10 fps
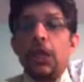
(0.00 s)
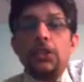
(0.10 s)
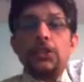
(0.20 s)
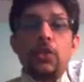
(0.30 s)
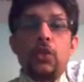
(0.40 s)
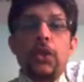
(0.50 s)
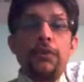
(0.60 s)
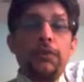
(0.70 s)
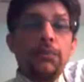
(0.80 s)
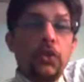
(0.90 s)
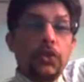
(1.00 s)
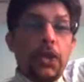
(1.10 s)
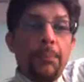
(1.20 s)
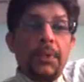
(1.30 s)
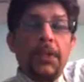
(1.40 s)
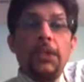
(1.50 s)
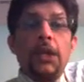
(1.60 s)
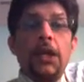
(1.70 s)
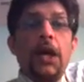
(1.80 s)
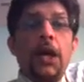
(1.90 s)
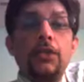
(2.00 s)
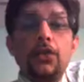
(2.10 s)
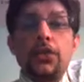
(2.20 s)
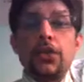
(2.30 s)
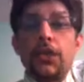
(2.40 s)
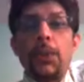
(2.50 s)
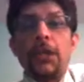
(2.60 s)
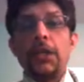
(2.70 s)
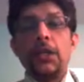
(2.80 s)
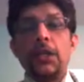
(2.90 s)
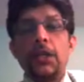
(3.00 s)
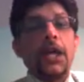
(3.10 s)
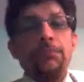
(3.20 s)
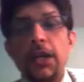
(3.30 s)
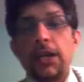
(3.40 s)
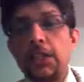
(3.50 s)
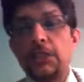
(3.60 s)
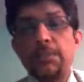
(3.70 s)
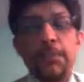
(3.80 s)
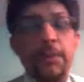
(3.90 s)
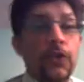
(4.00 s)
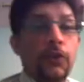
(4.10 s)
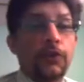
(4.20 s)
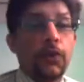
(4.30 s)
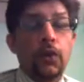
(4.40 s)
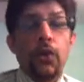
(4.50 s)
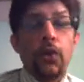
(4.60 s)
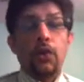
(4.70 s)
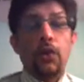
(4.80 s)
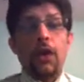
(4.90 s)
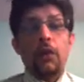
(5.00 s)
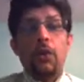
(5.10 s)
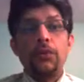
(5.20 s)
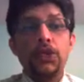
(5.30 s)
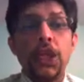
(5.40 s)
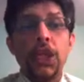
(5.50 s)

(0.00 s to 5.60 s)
Chisoro gave him good company to see to it that Bangladesh read the full quota of overs.